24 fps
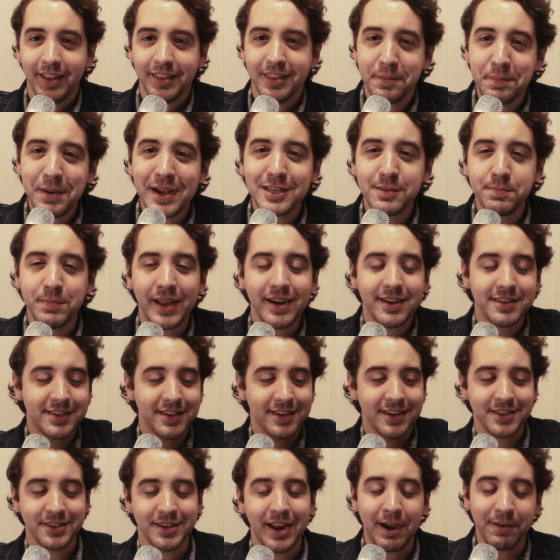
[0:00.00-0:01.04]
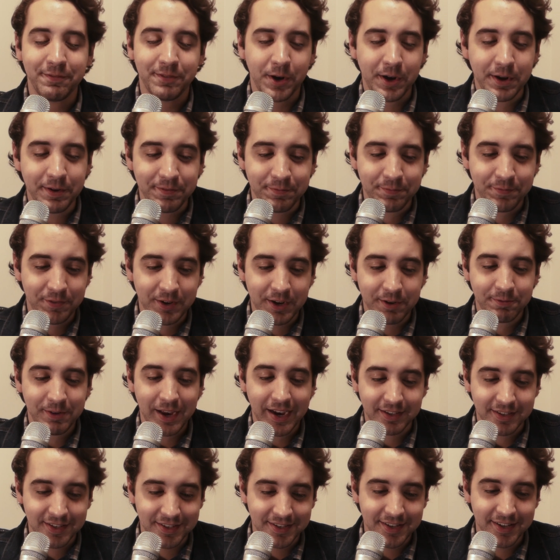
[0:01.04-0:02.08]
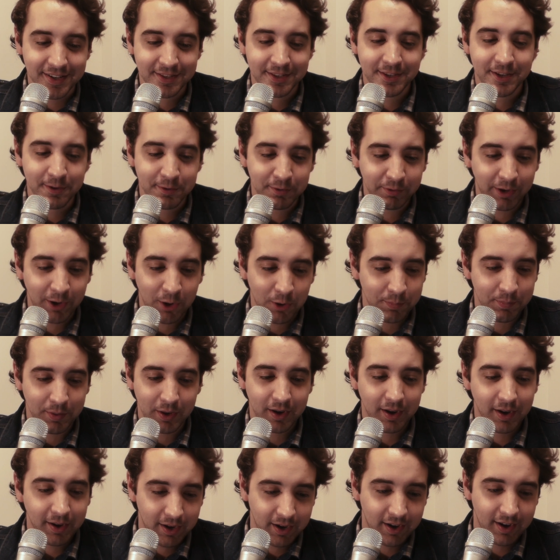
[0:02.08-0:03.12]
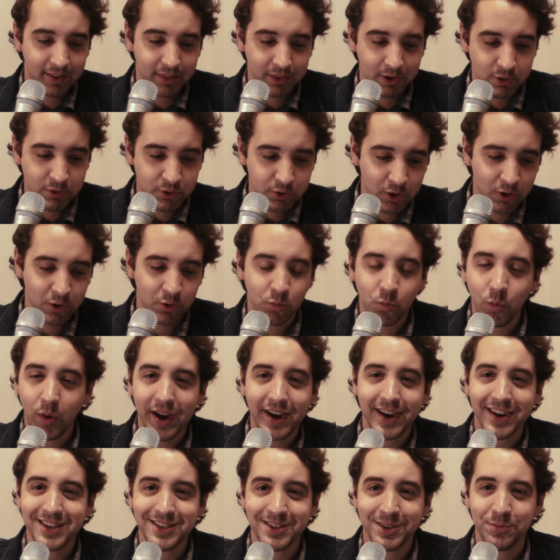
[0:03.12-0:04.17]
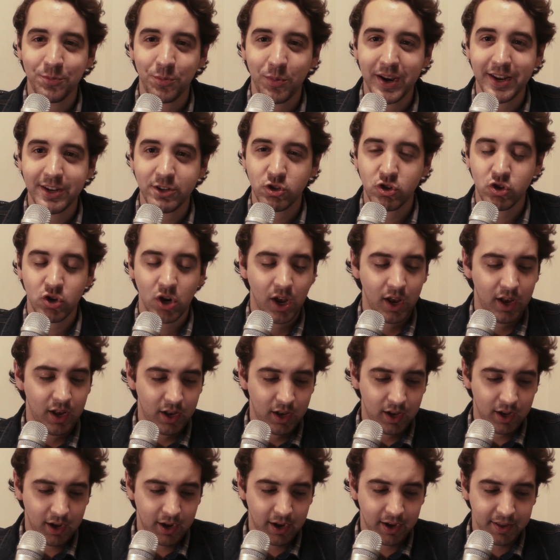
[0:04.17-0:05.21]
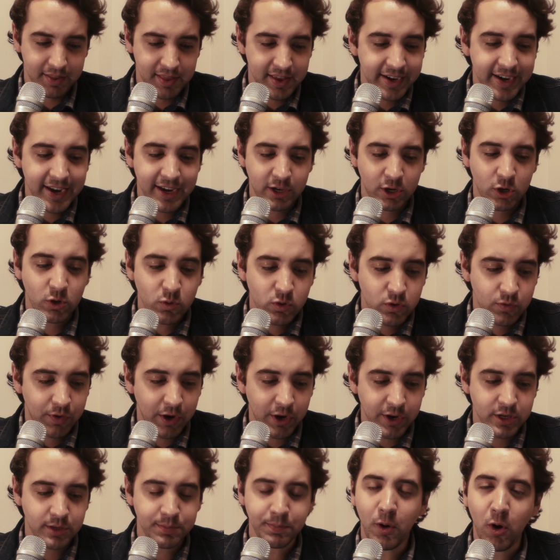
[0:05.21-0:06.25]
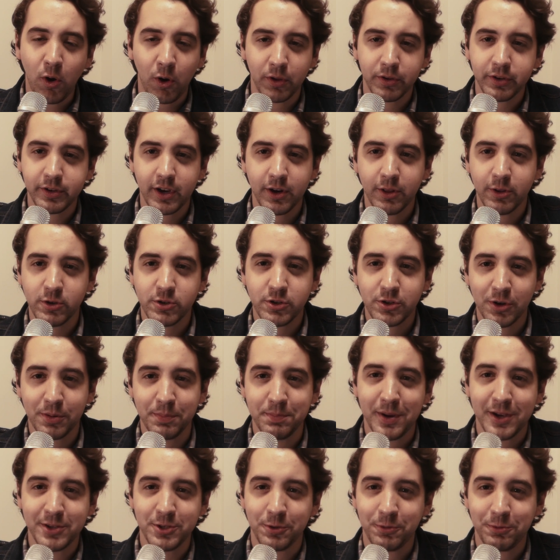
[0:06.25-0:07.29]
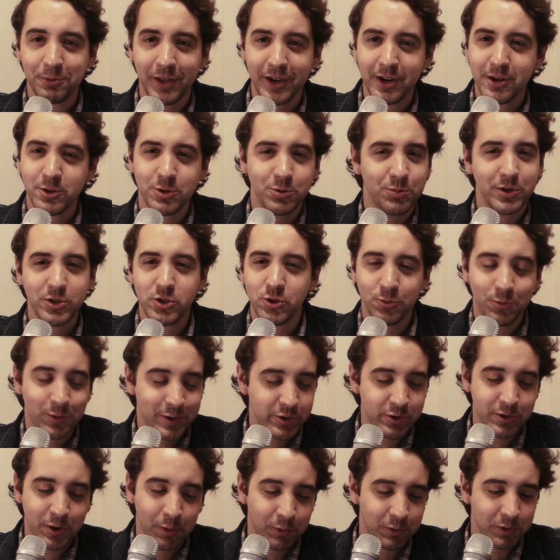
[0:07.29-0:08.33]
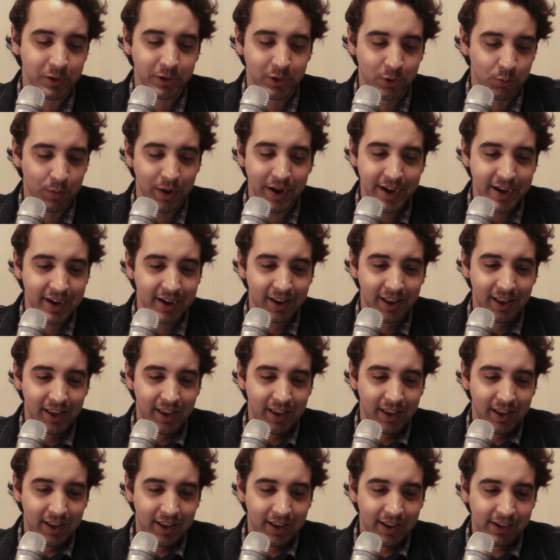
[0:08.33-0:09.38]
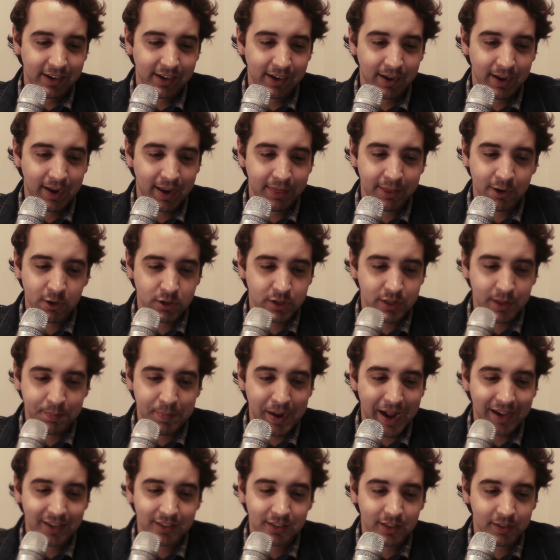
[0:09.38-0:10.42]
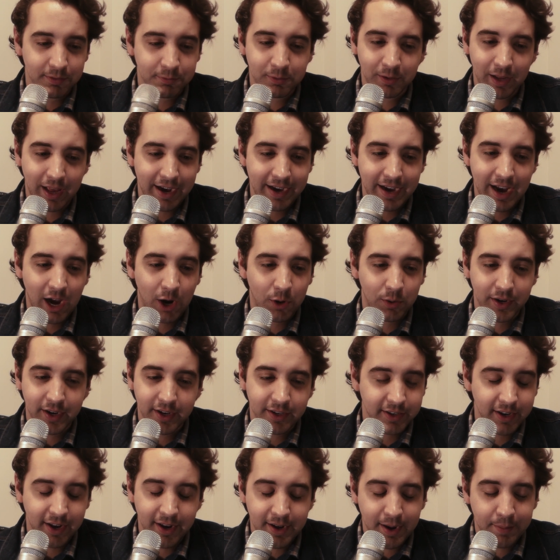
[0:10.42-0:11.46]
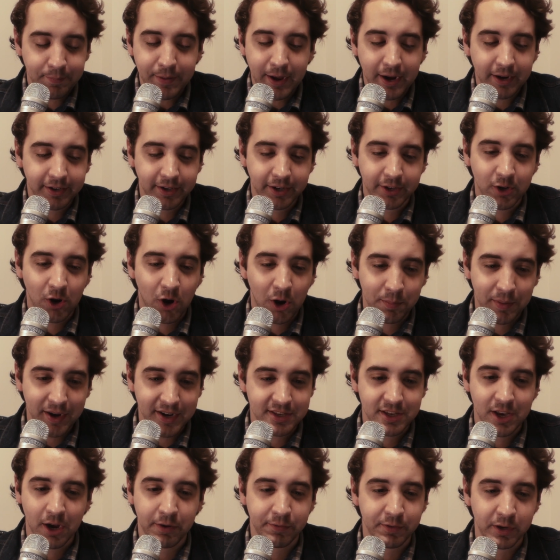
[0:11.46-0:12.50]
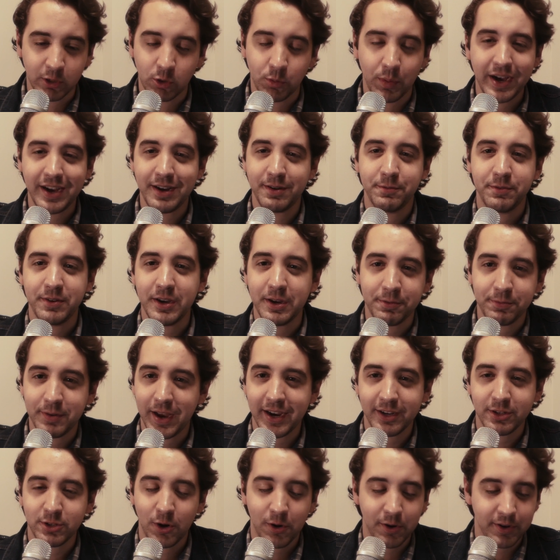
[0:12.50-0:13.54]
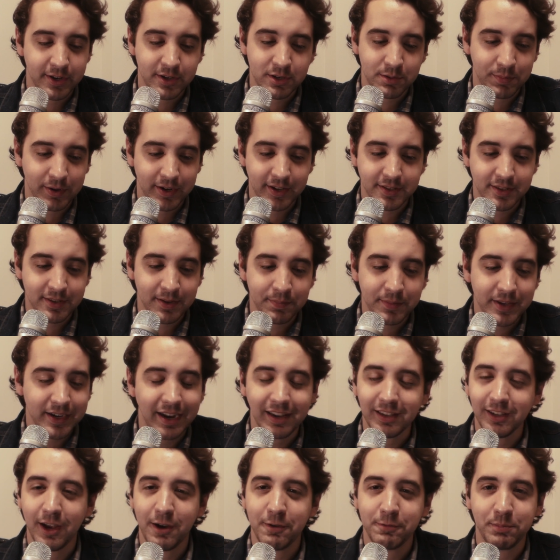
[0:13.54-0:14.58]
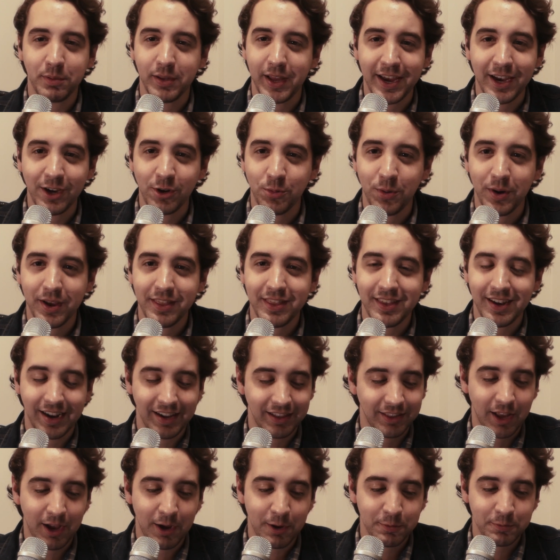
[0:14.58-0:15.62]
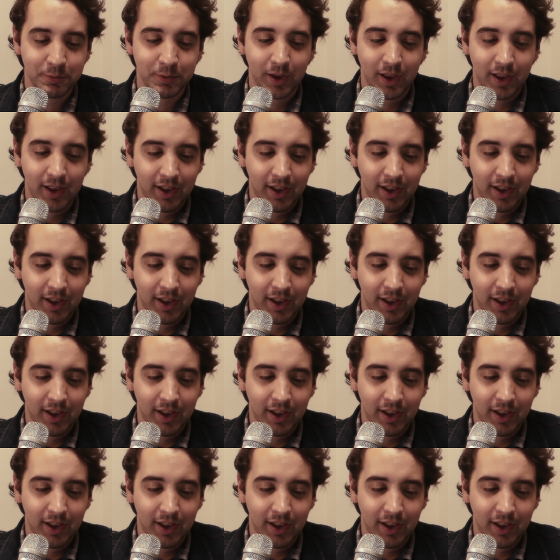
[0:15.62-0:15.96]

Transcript: The best medicine is not very VFX intensive, you know, but there are certain ways in which they get used very small. You know, there's certain muzzle flares which don't look great, and there's the bats that fly out. And I'm not going to call myself a great VFX artist, but it's something I love playing with, and I love